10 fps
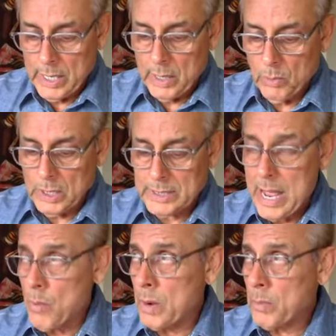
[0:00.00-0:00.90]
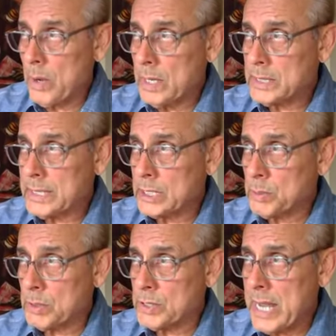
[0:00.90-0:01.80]
It was down
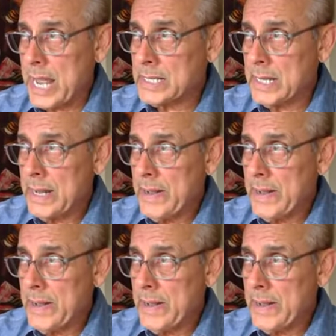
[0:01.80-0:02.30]
1.6%.